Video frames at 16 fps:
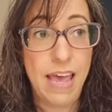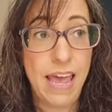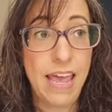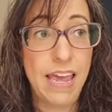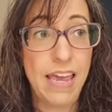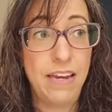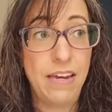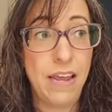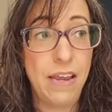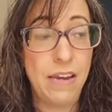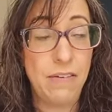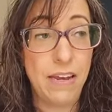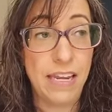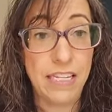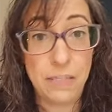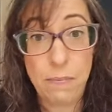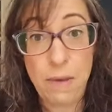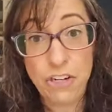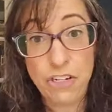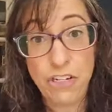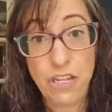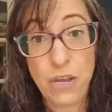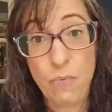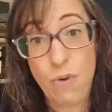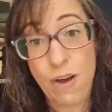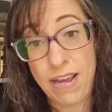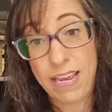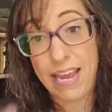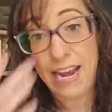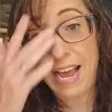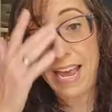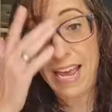And, and especially what
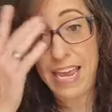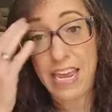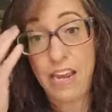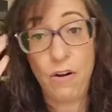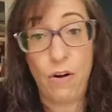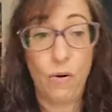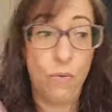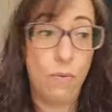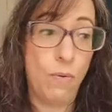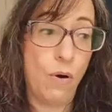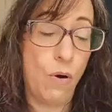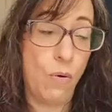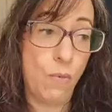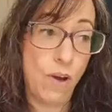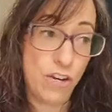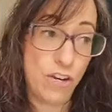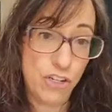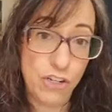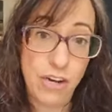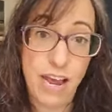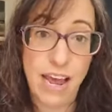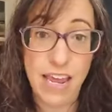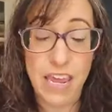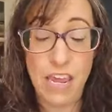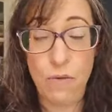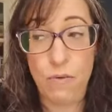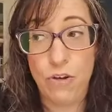can I eat or, or what should I eat?